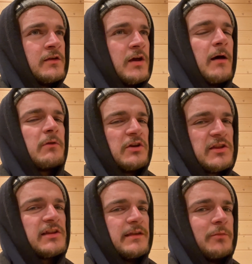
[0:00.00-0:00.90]
I'm going to
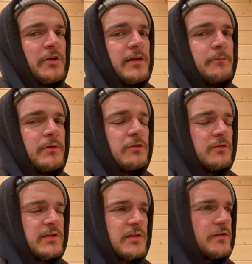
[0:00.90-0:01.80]
sleep on it
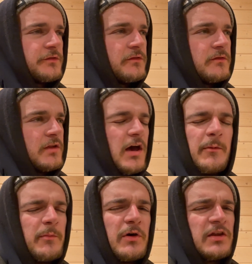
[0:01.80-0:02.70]
because I'm a
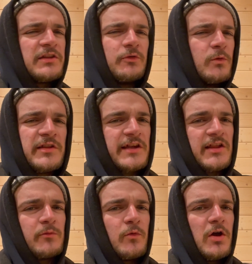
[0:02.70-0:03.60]
person that always takes
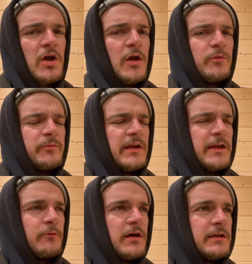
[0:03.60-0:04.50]
my work home with me
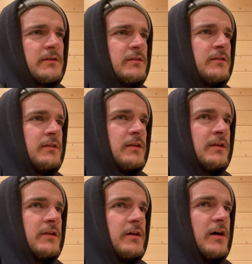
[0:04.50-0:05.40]
anyway.
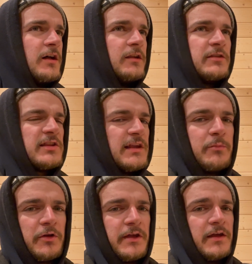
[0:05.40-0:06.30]
I'll sleep
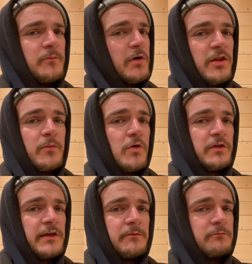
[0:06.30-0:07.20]
on it and by the
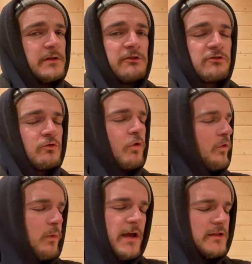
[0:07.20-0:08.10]
morning it just
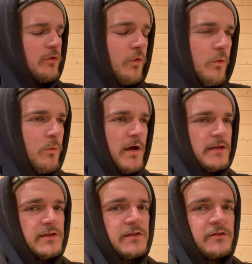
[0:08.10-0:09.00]
always
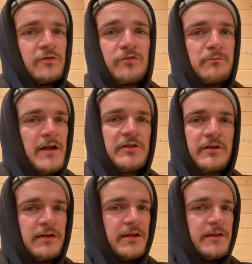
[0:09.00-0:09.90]
just
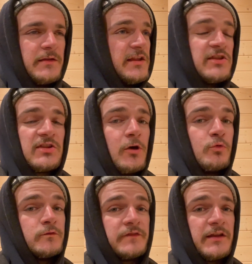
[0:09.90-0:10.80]
magically is
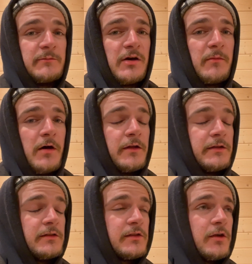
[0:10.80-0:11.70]
solved in my mind.
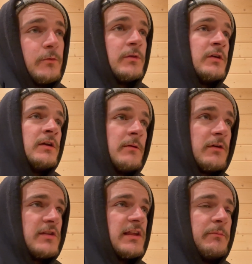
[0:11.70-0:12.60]
So I'm going
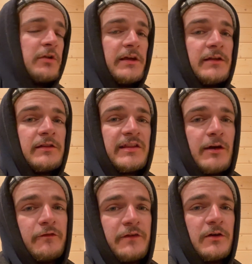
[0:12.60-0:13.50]
to sleep on it, see how
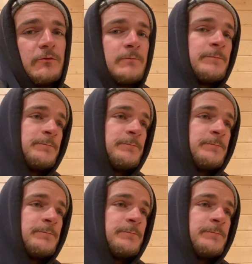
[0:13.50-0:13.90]
I feel.